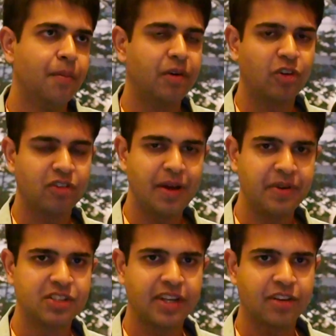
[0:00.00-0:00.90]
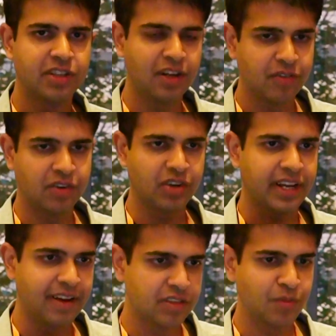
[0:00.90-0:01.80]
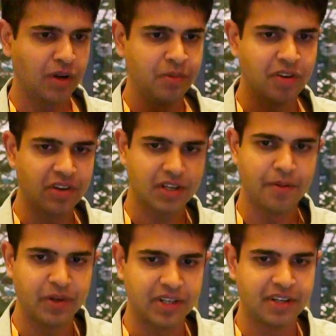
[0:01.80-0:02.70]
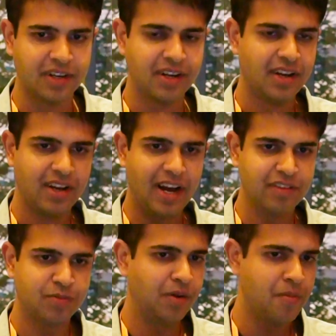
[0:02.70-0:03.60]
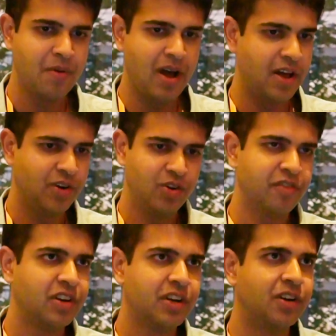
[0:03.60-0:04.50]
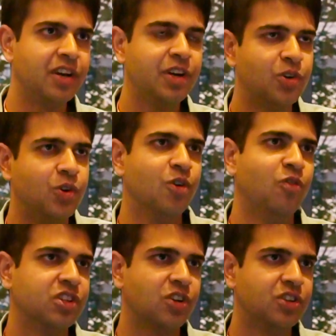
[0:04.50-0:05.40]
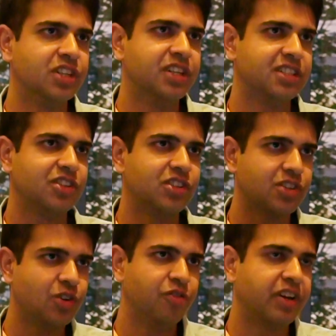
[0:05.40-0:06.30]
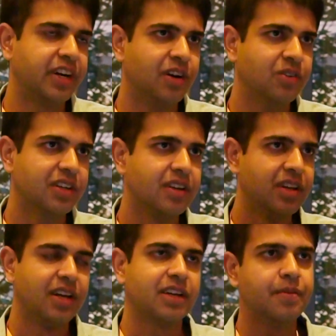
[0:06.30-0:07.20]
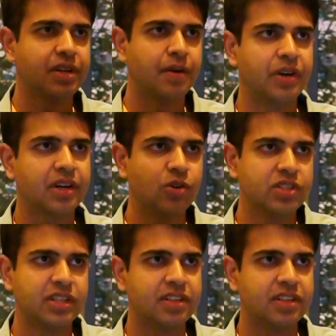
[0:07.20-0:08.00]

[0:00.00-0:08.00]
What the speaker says: But what will happen is like you'll think of okay, like I have this problem, you give it to the computer. I have this problem, I don't even need to know what the solution is. You just go figure it out. The computer goes and